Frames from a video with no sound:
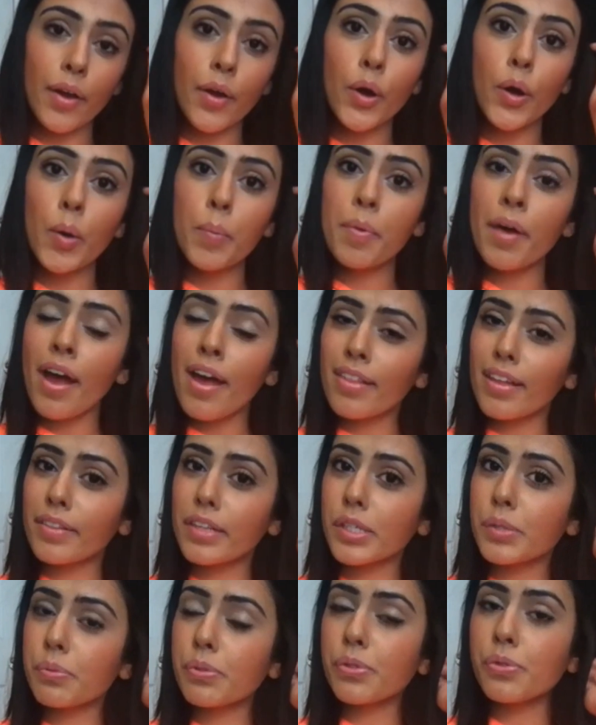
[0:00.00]
I hope that
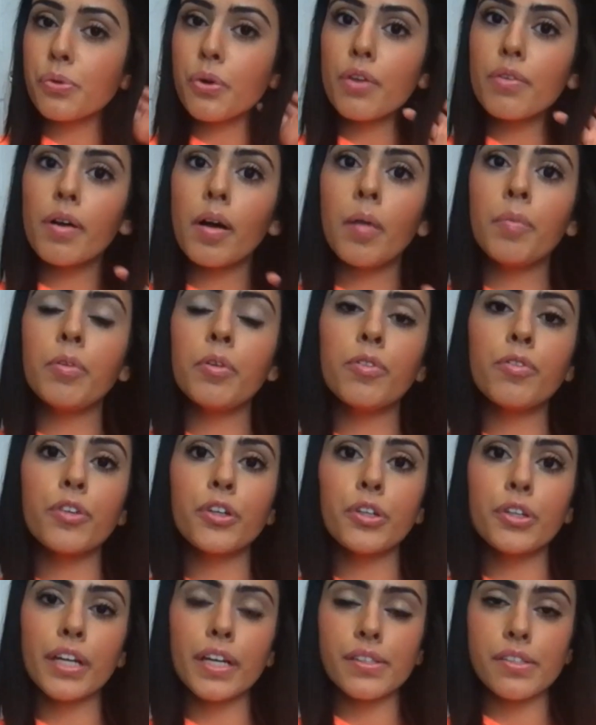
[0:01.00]
this was sort of helpful for
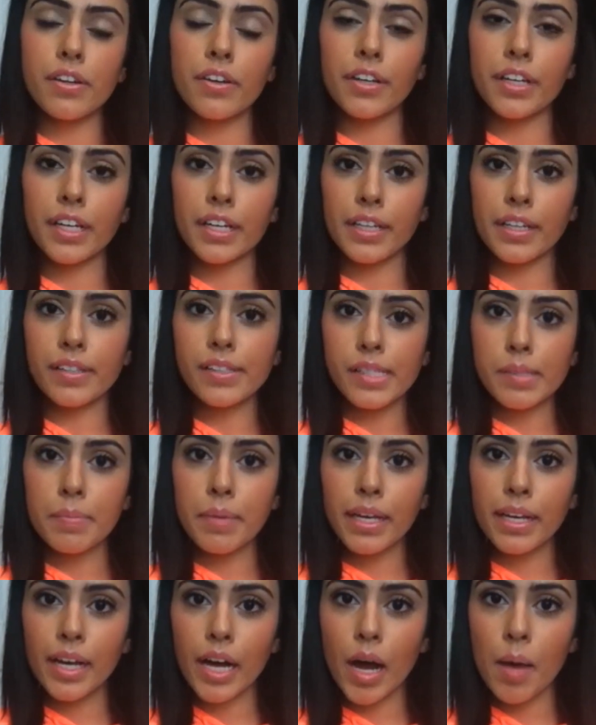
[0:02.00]
you guys that are getting into
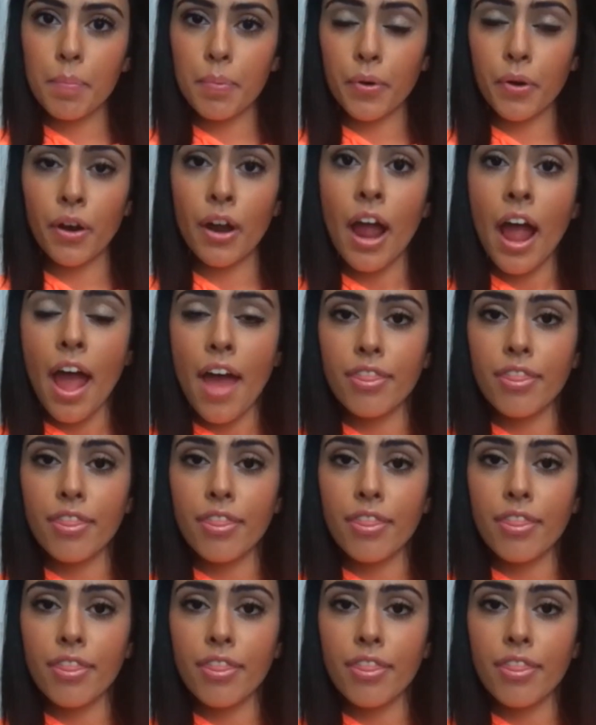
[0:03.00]
makeup or